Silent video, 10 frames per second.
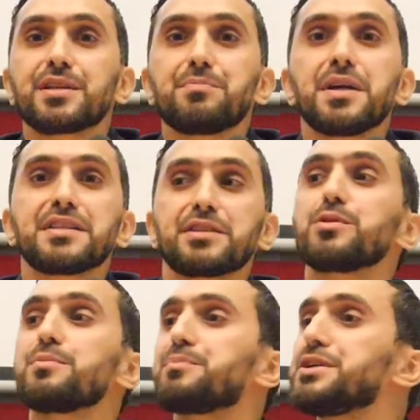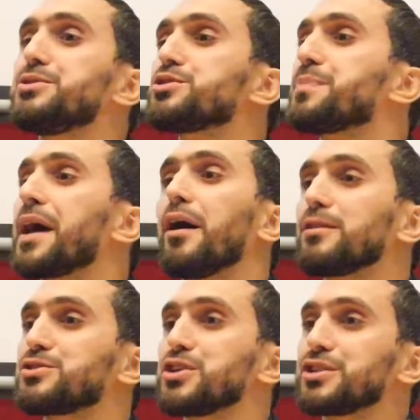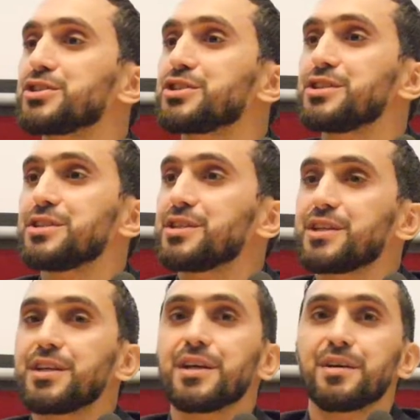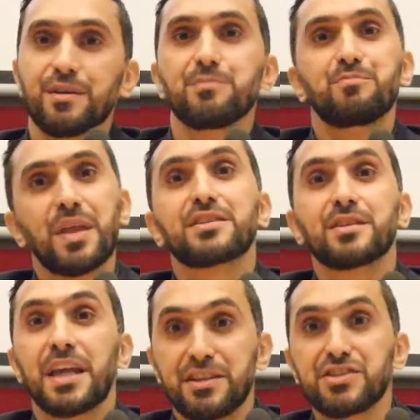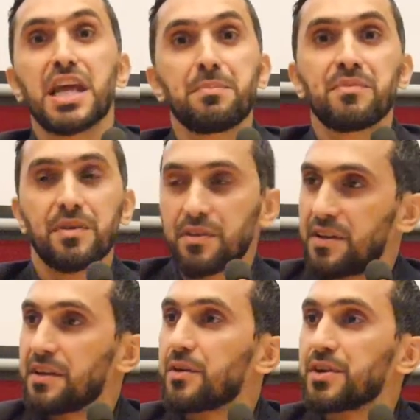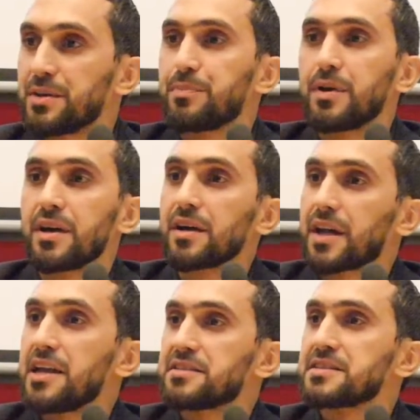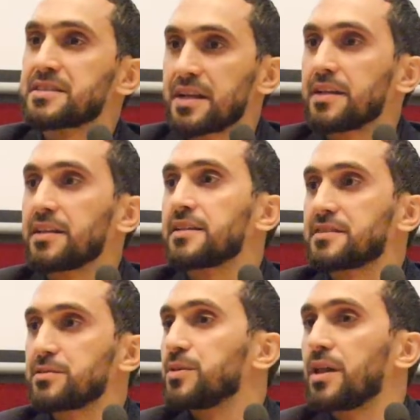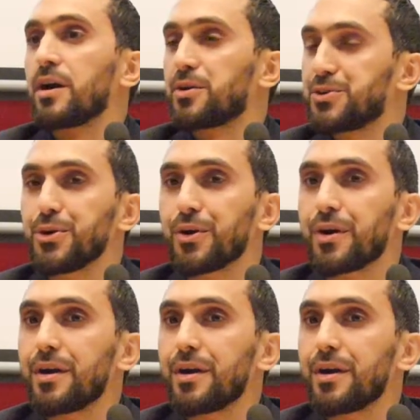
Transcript: It means it will be used by all the judges, that in the same cases that will occur.